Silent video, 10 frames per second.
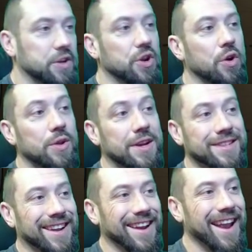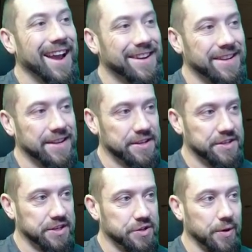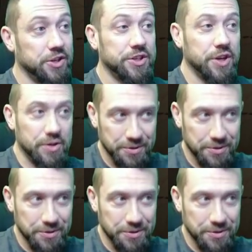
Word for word: not only does it connect in six directions, it also